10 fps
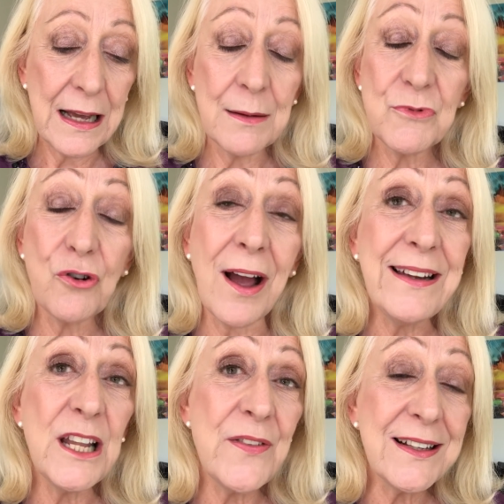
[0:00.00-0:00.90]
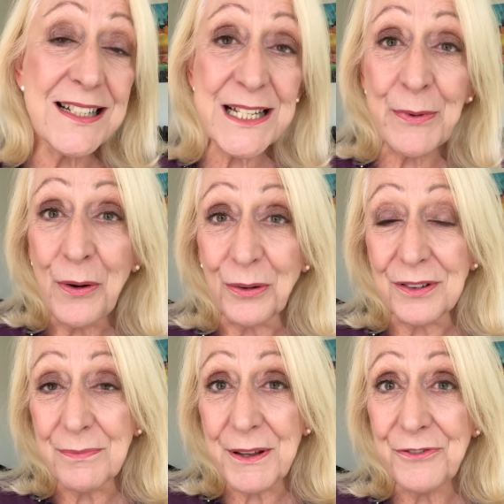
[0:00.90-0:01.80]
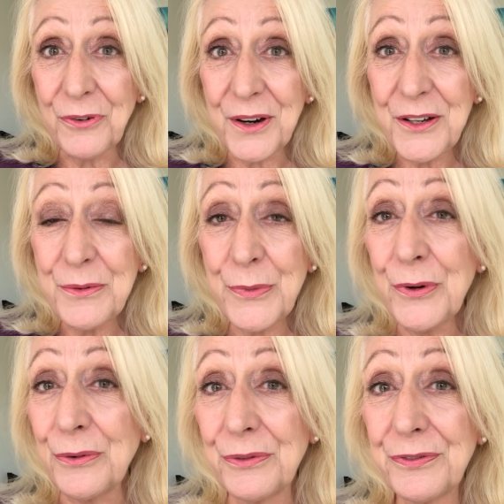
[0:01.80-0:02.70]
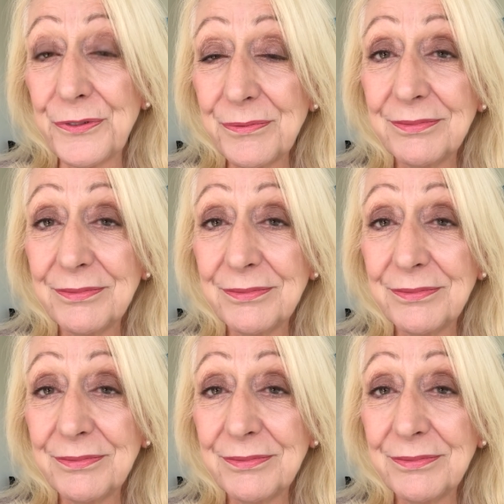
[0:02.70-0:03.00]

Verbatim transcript: Um, try living small before you move.